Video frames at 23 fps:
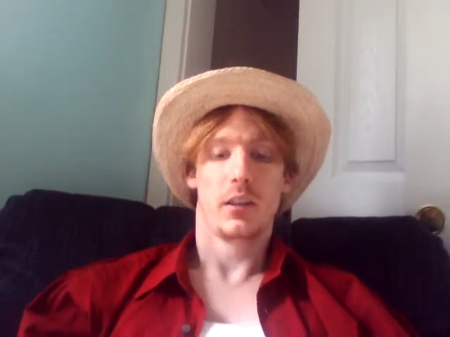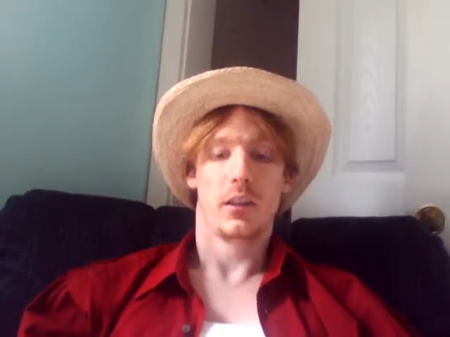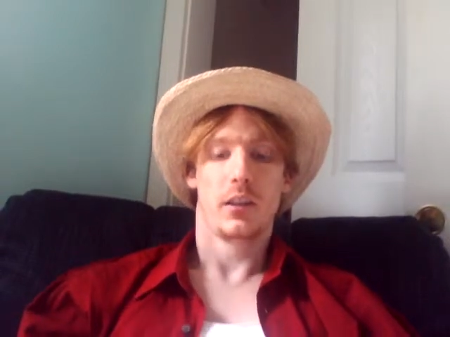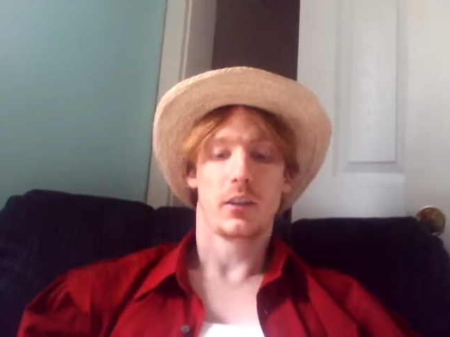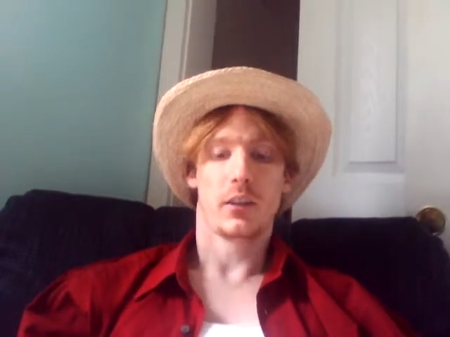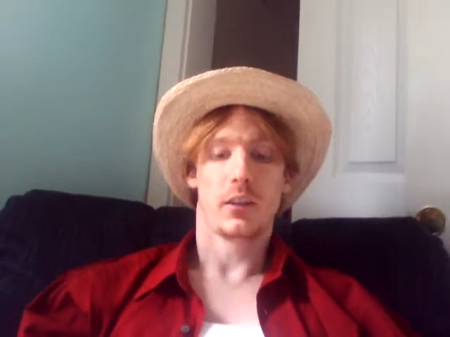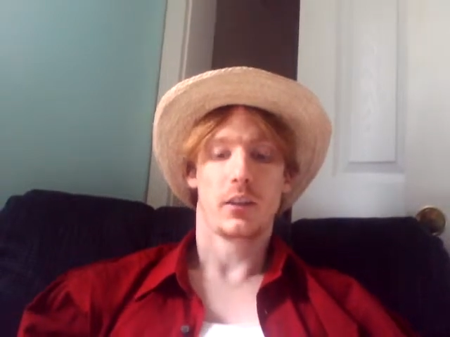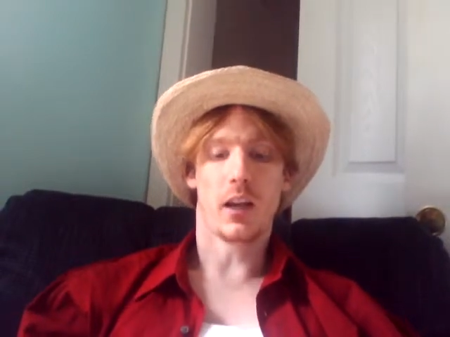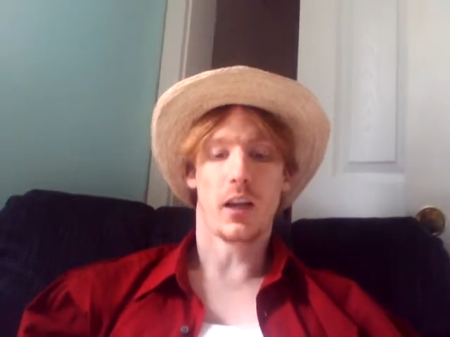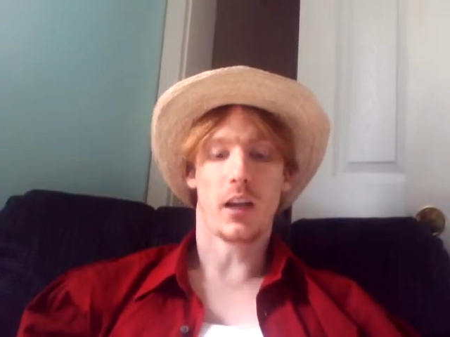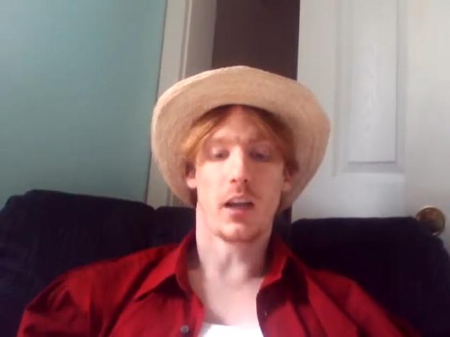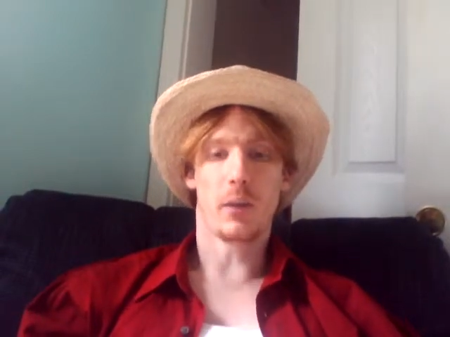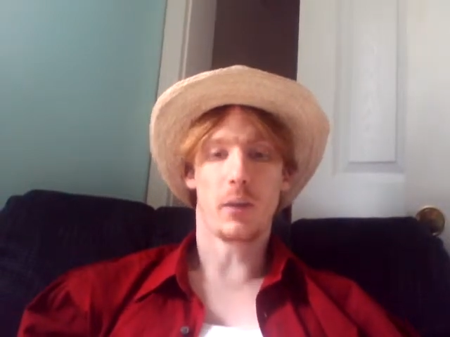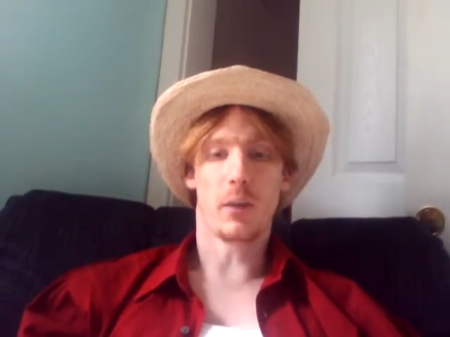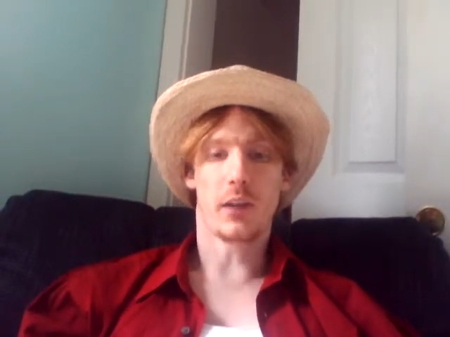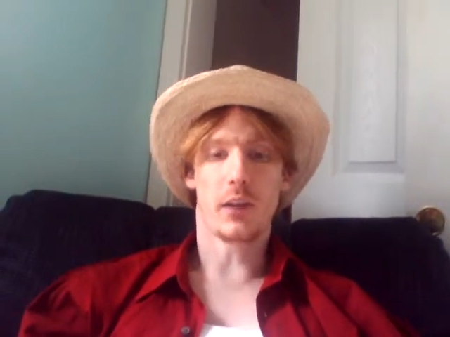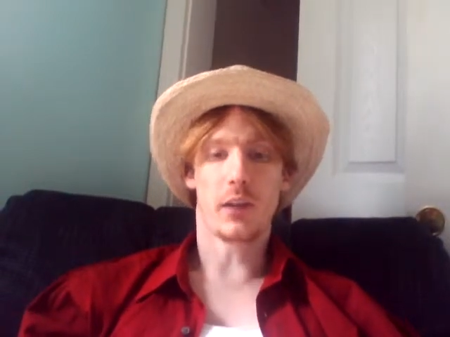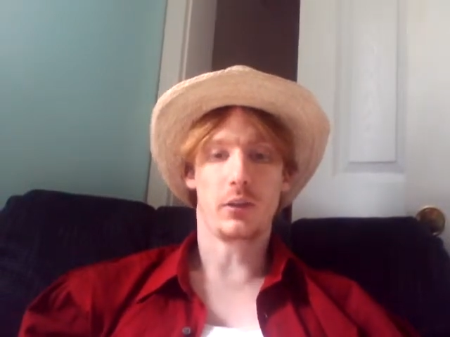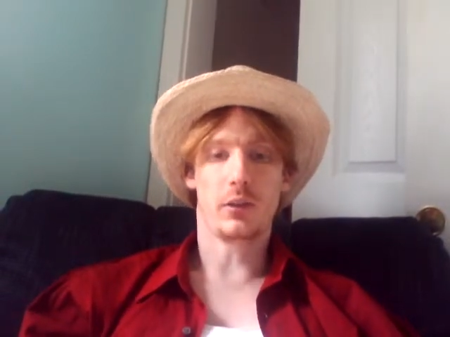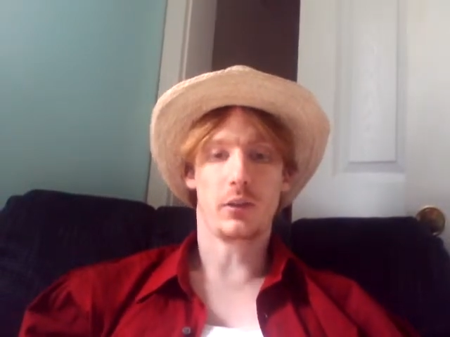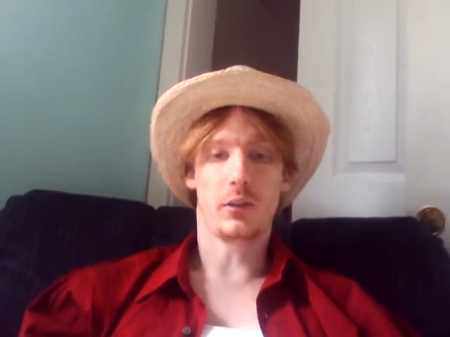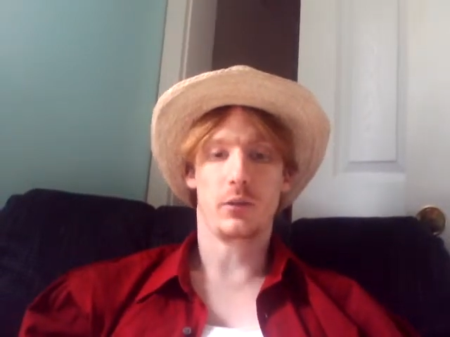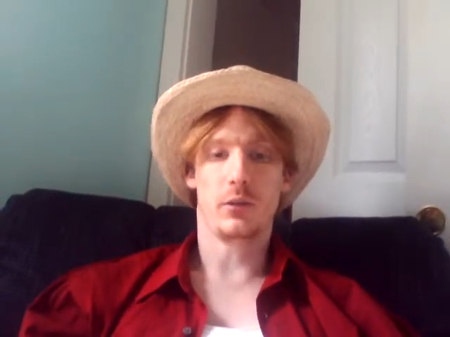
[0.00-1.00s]
So I'm
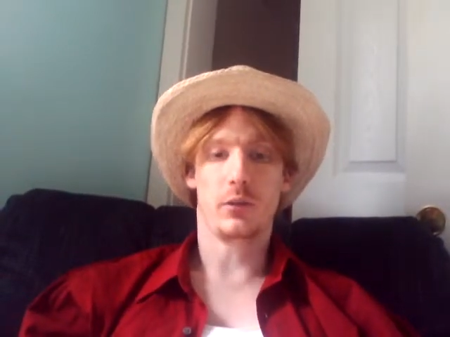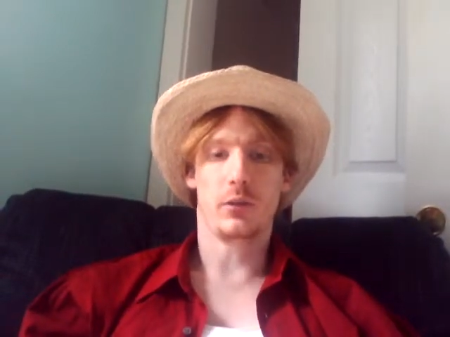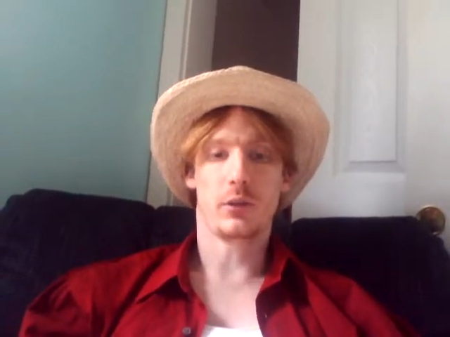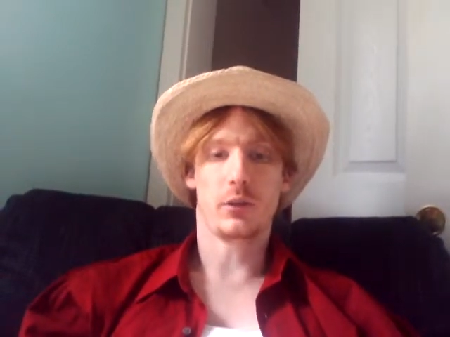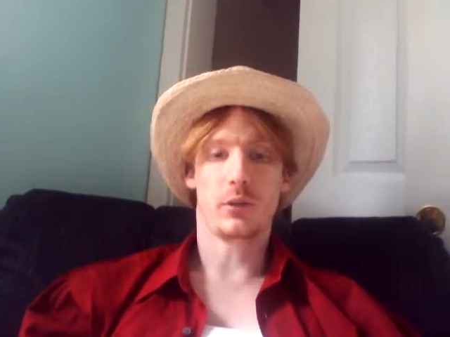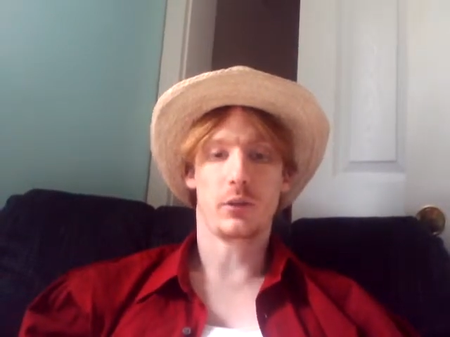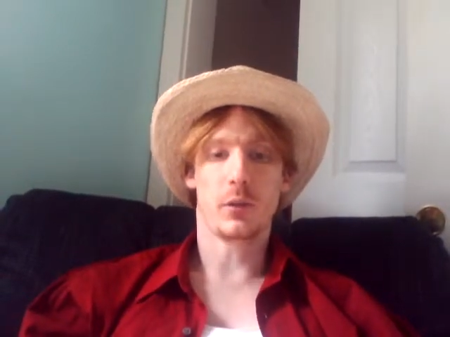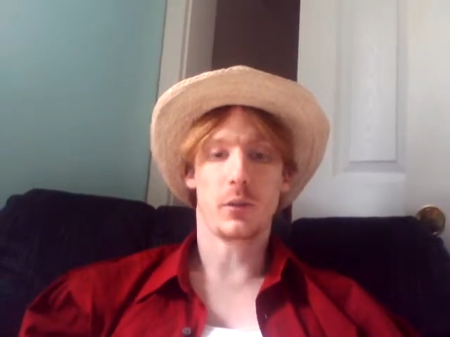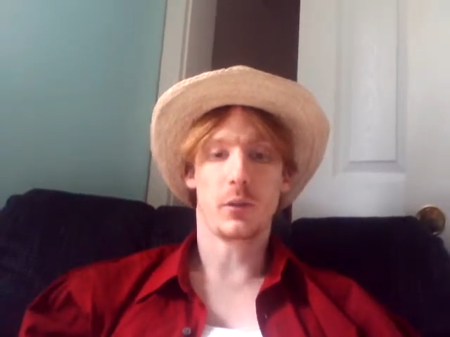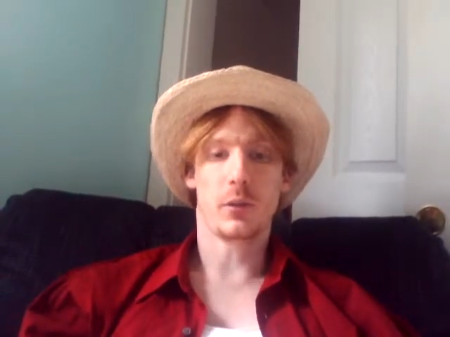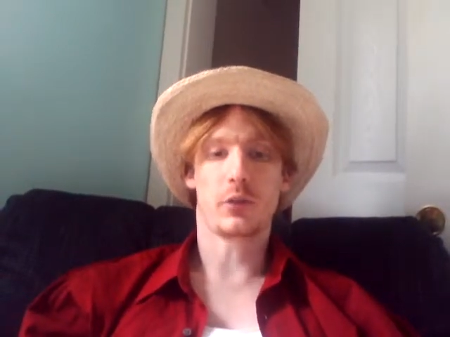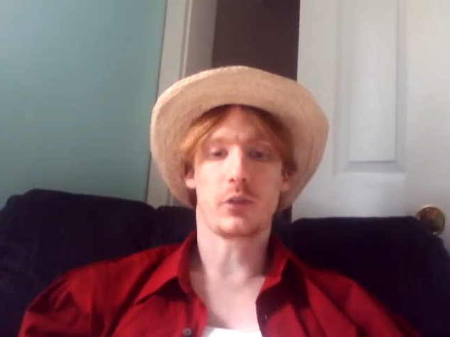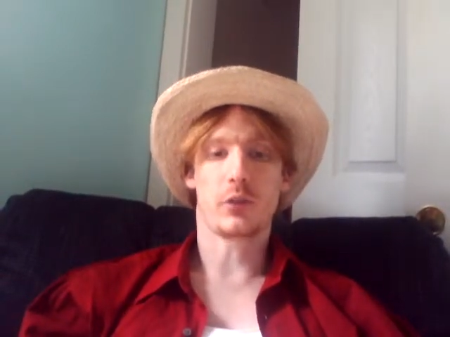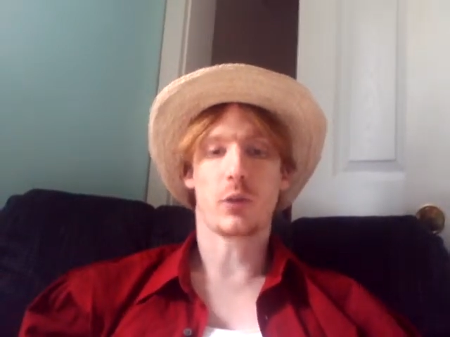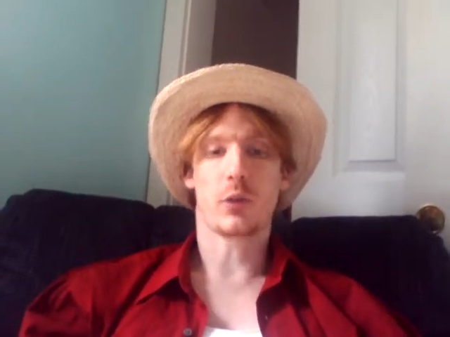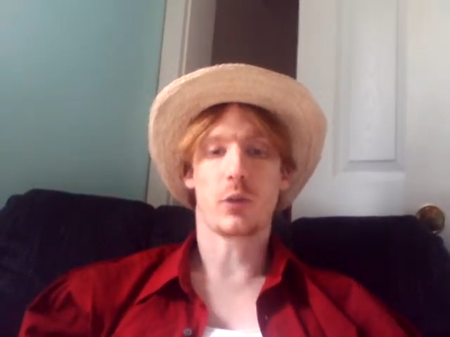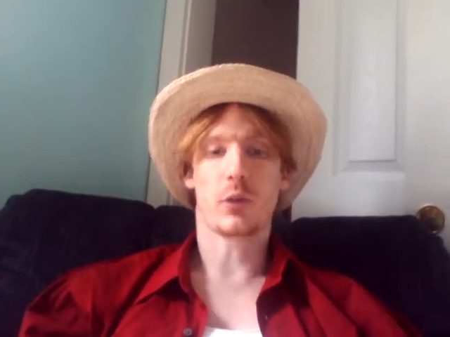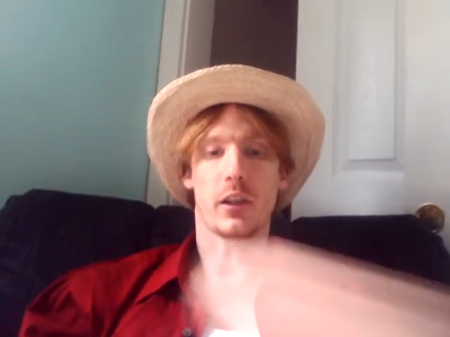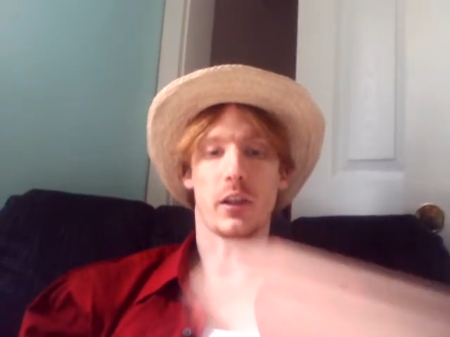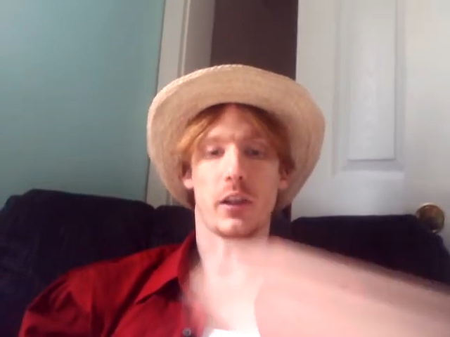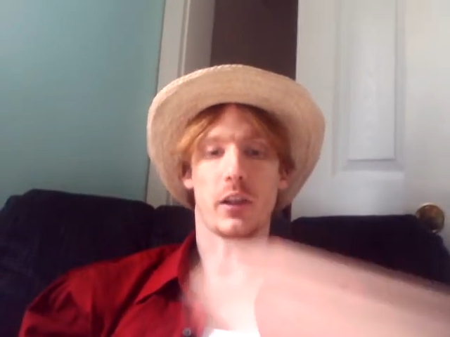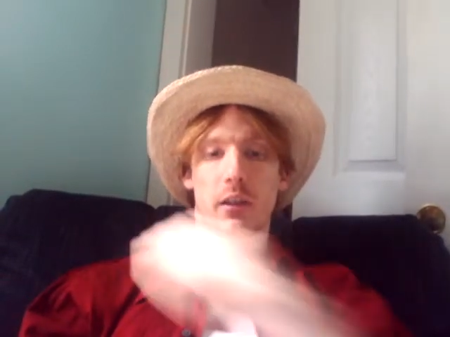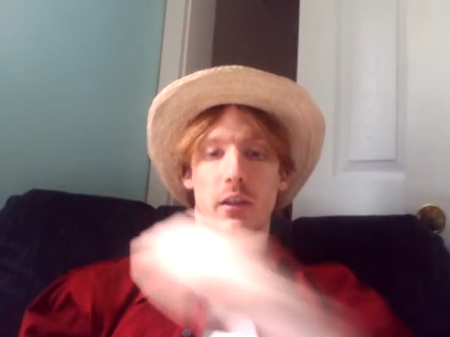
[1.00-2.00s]
not too much
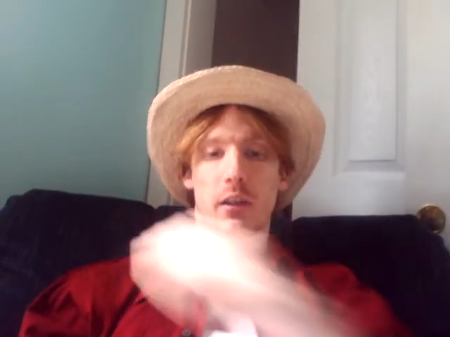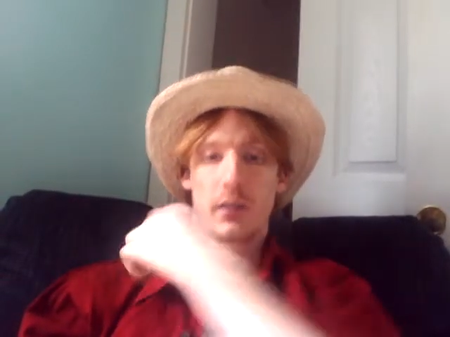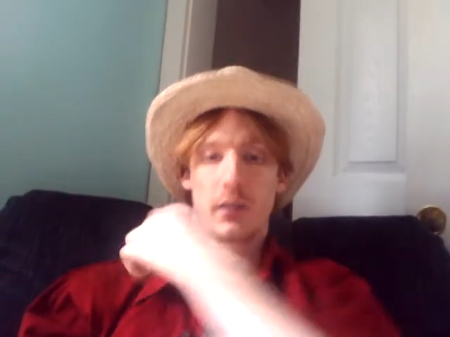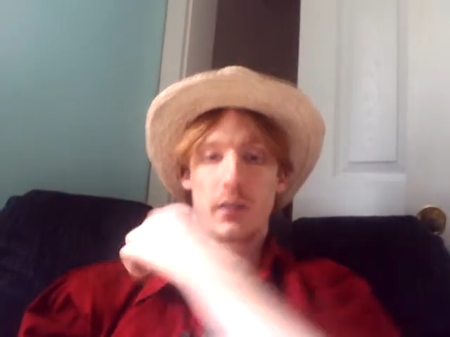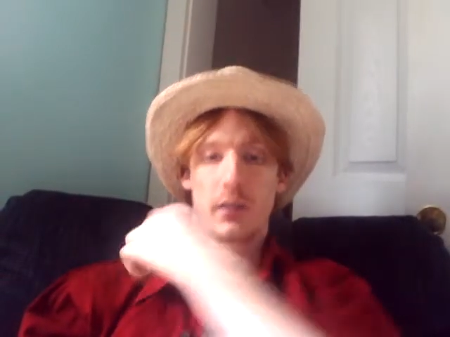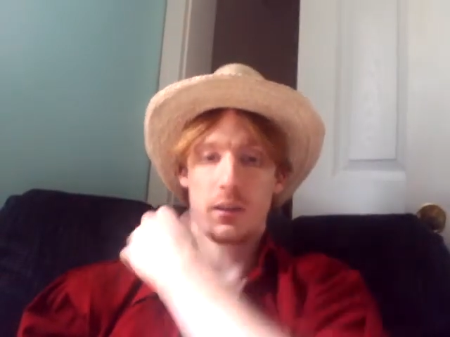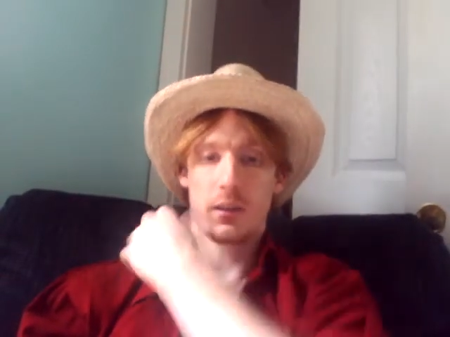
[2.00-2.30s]
dreading.